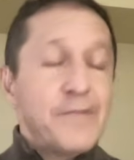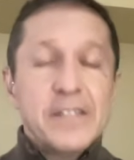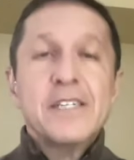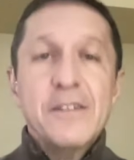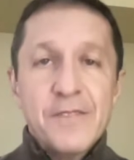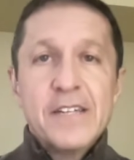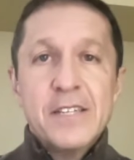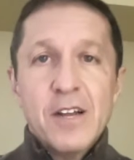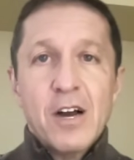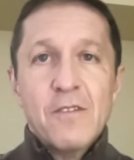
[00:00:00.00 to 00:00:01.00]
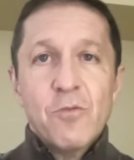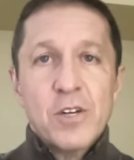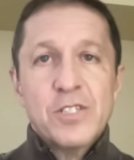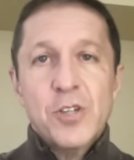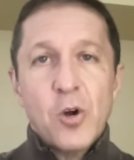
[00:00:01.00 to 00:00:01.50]
he's convicted of what
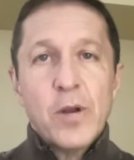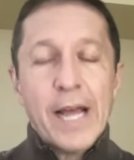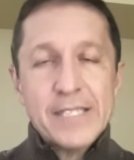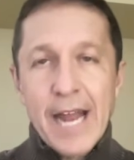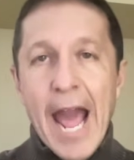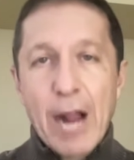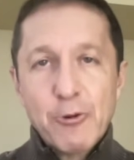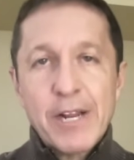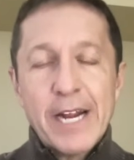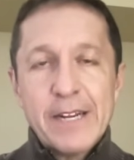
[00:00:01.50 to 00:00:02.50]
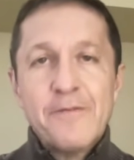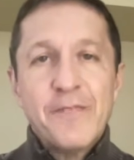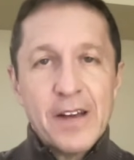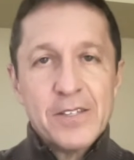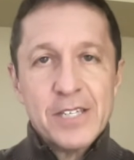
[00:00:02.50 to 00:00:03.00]
is known as an aggregated
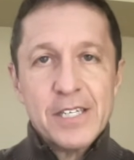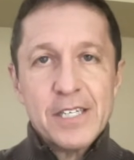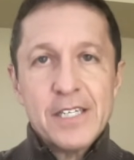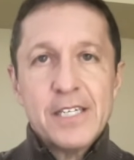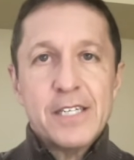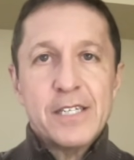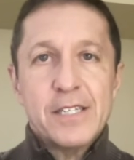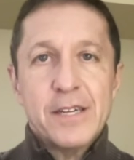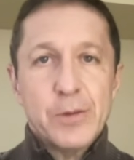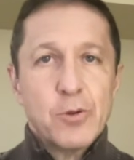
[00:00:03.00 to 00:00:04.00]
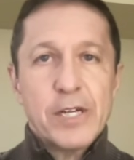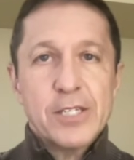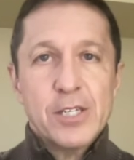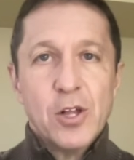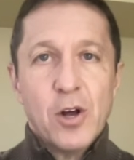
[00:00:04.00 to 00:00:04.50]
felony in
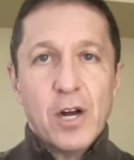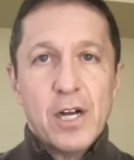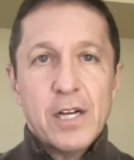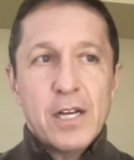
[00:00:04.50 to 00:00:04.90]
immigration law,